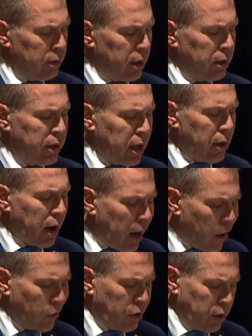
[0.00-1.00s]
that there
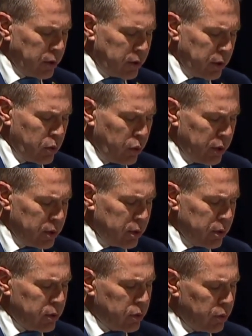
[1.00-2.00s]
are
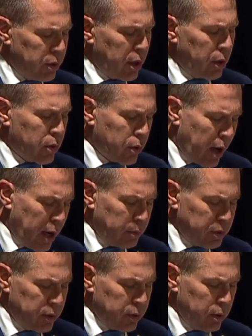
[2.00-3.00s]
consequences to their
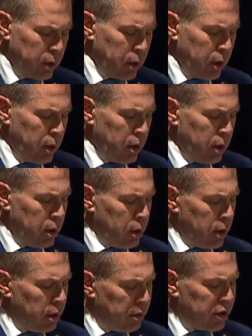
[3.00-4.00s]
crimes,
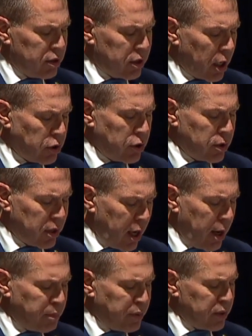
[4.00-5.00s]
and such
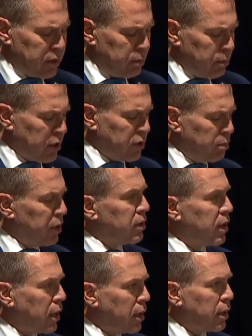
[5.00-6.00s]
steps must be
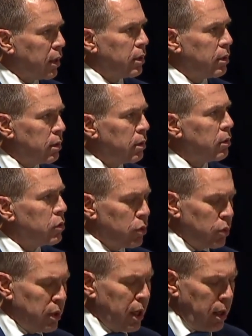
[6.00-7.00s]
taken
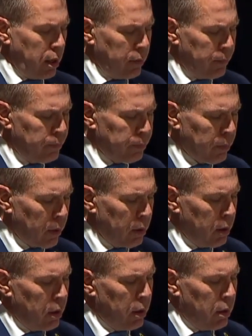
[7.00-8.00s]
today.
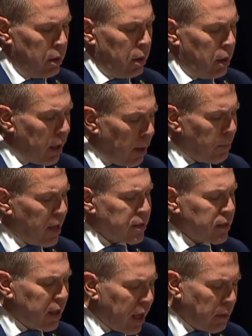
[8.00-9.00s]

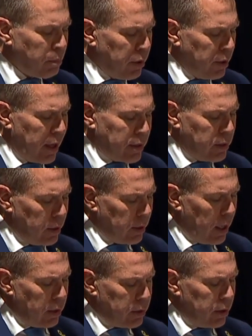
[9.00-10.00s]
Hamas can be
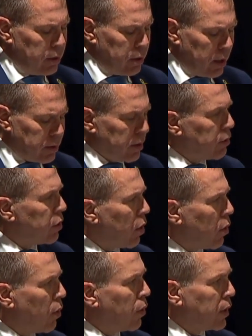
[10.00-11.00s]
designated as a
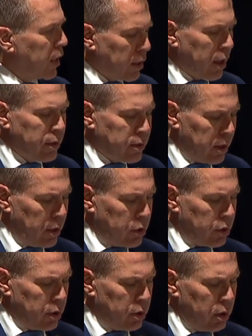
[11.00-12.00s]
terror
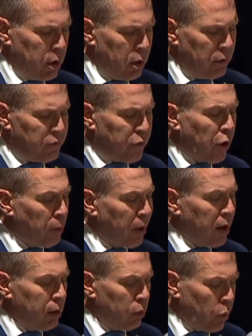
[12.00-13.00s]
organization.
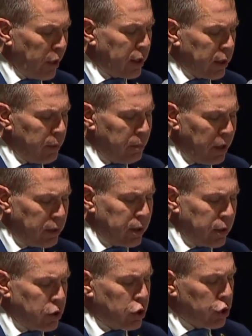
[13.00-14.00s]
Formal weekly
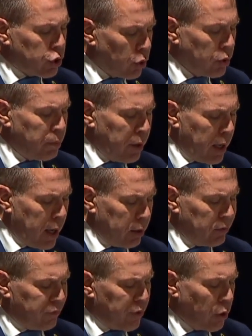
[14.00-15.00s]
meetings should be
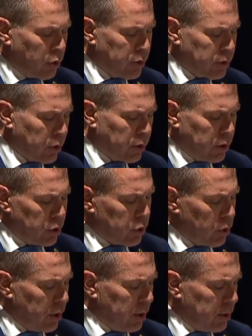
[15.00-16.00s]
held focused on
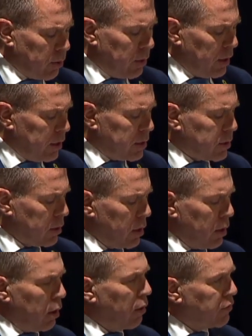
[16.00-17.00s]
ensuring the release
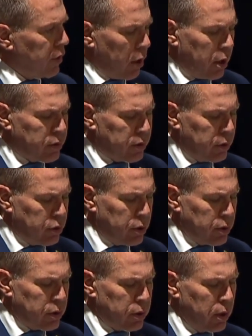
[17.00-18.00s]
of the
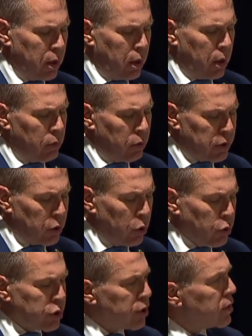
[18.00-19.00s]
hostages.
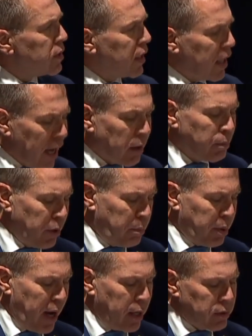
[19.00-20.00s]
Resolutions can be
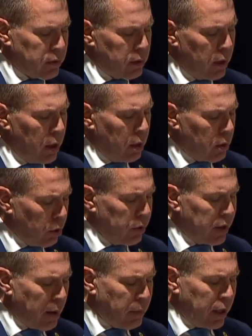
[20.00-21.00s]
passed
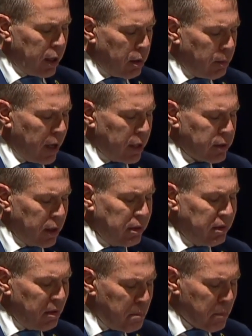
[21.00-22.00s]
condemning Hamas
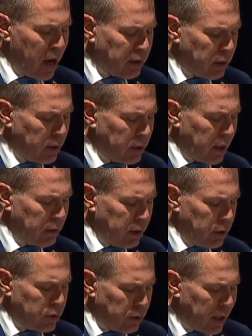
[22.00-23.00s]
and demanding that
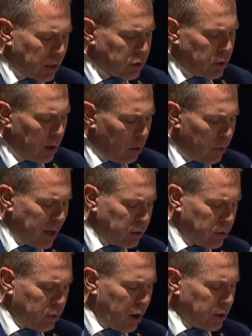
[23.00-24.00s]
the International
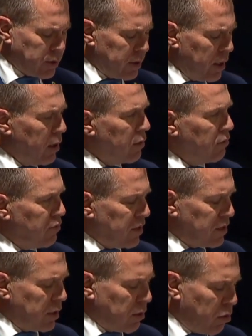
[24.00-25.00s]
Red Cross
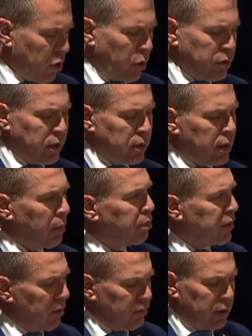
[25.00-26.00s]
visit those in
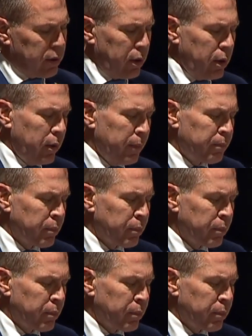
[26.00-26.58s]
captivity.